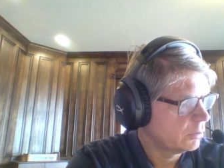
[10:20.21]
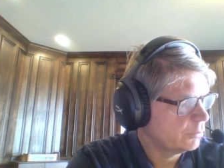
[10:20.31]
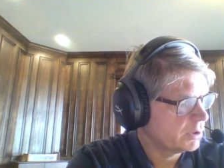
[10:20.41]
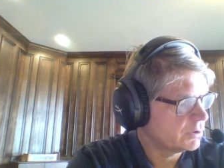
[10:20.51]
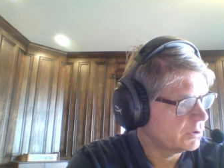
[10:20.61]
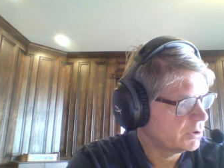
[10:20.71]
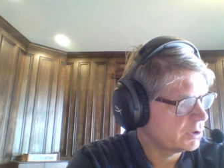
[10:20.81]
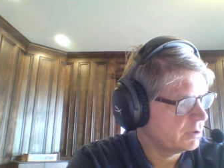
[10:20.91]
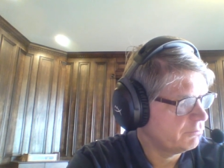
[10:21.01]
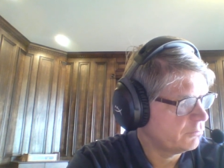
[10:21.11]
Question
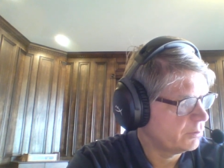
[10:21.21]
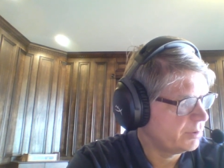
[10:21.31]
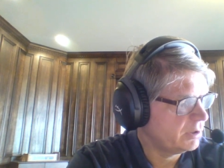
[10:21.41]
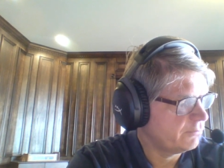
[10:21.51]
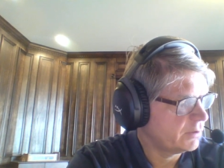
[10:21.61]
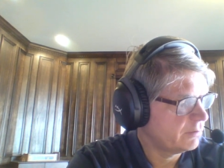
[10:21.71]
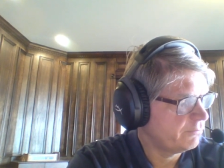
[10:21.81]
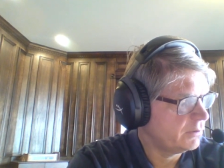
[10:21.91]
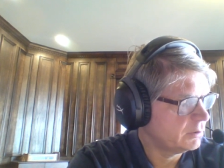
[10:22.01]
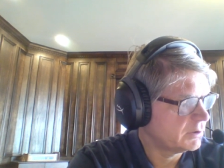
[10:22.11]
64, beat of heart
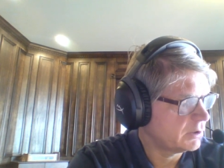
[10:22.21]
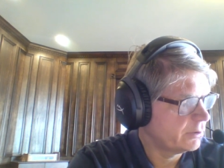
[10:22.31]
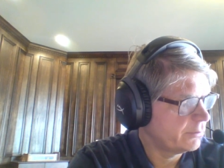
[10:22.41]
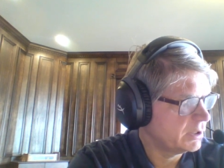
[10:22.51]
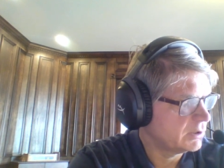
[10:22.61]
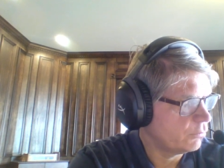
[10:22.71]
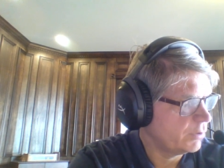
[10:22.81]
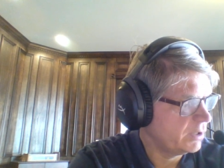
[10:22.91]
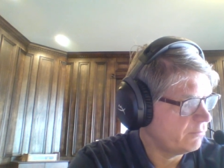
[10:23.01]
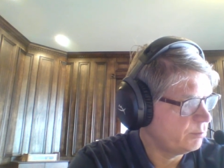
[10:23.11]
fills artery as a
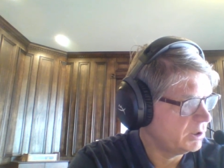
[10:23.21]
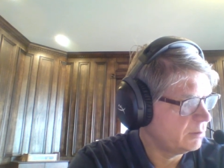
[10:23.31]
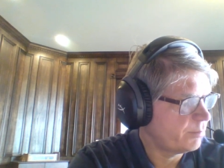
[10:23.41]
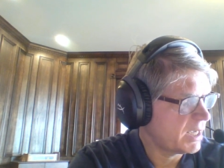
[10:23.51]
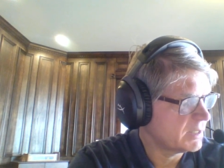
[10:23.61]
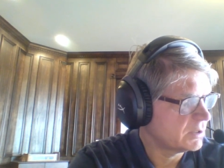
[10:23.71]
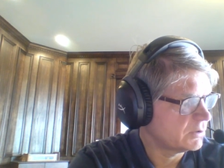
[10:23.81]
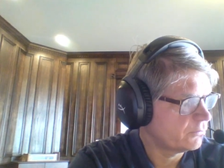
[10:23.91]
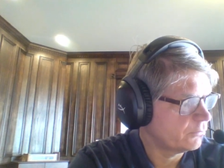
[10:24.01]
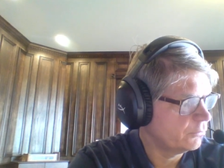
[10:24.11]
wave of blood
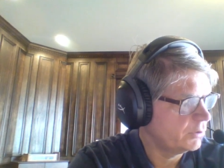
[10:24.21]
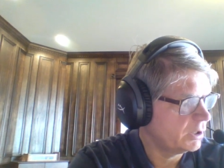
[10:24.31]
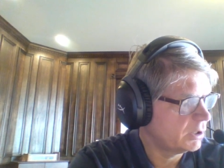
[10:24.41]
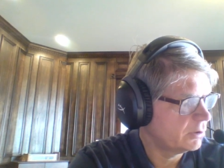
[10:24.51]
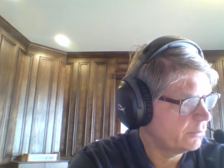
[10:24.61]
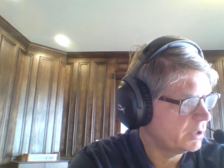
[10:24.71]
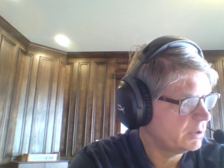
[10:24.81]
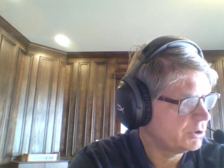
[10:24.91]
passes through the artery.